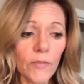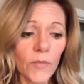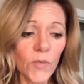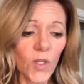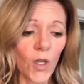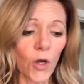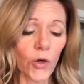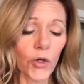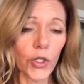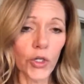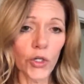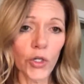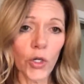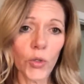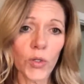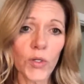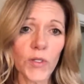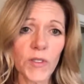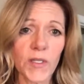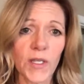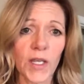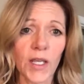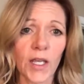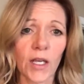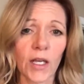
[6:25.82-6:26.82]
Are you
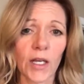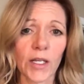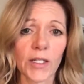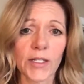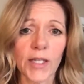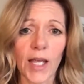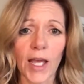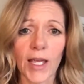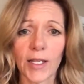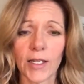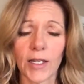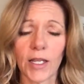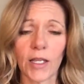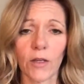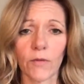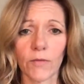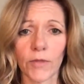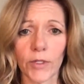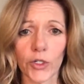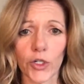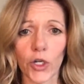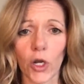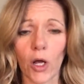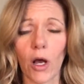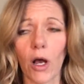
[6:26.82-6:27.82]
noticing a tightening of the
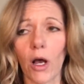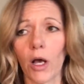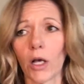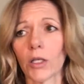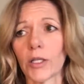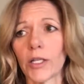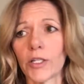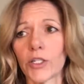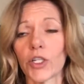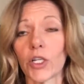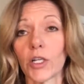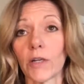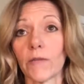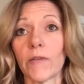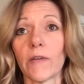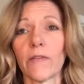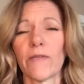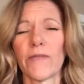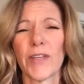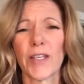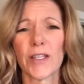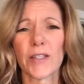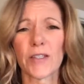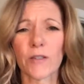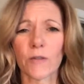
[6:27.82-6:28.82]
jaw, clenching of the
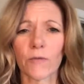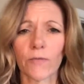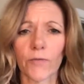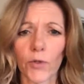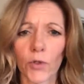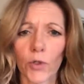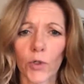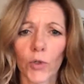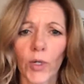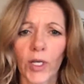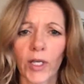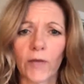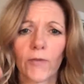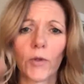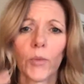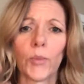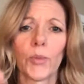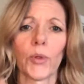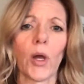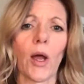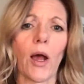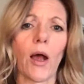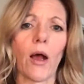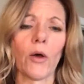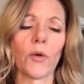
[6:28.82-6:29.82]
fist, furrowing of the
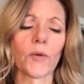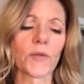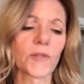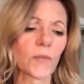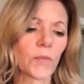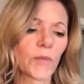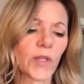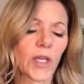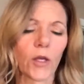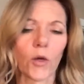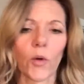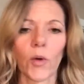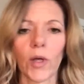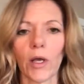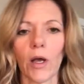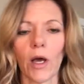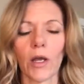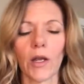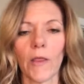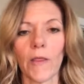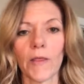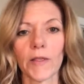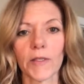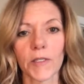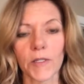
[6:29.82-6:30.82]
brow, something going on
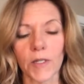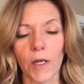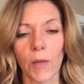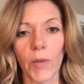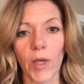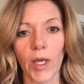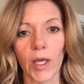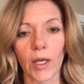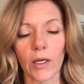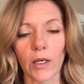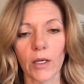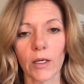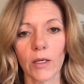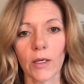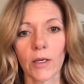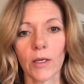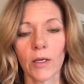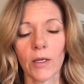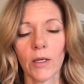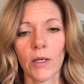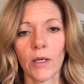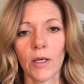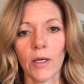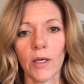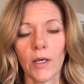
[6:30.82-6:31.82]
in the stomach?
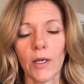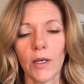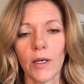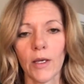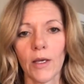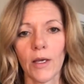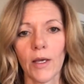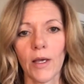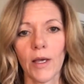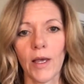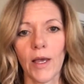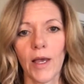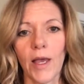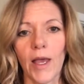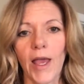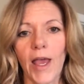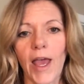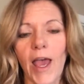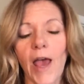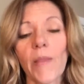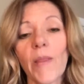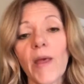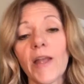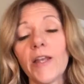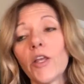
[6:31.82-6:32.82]

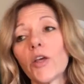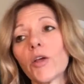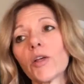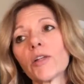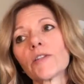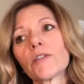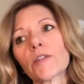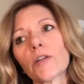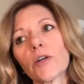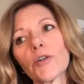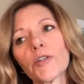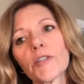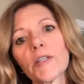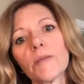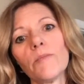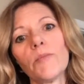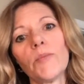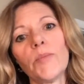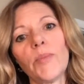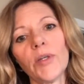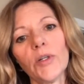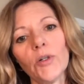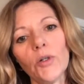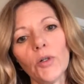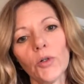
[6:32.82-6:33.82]
And then you can start to
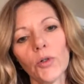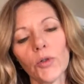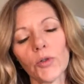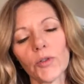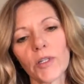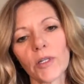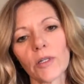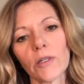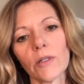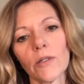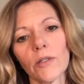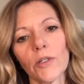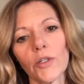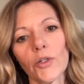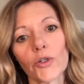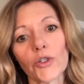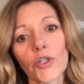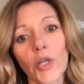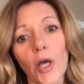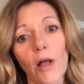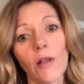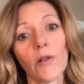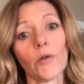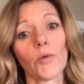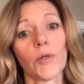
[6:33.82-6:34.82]
build your
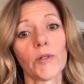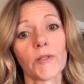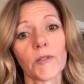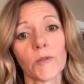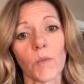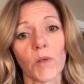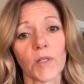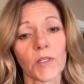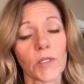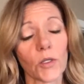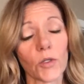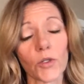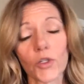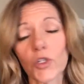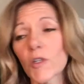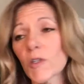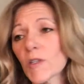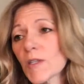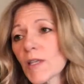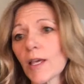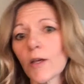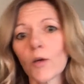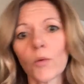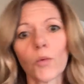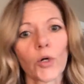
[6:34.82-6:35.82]
tolerance muscle, just
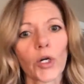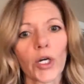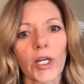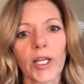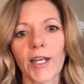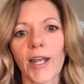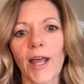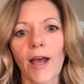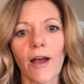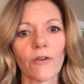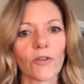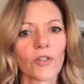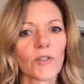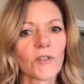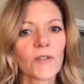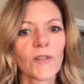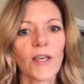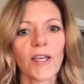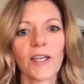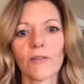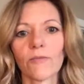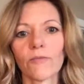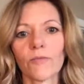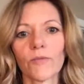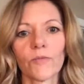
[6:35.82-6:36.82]
like working out, just
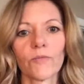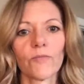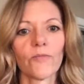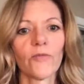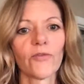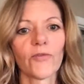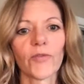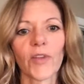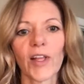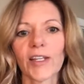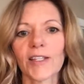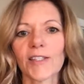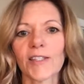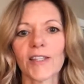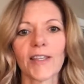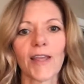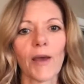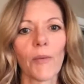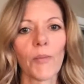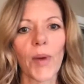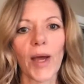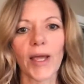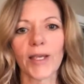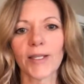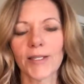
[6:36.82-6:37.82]
like flexing
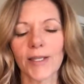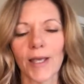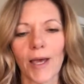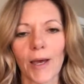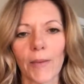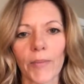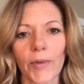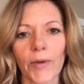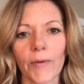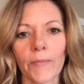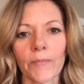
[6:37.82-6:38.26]
that bicep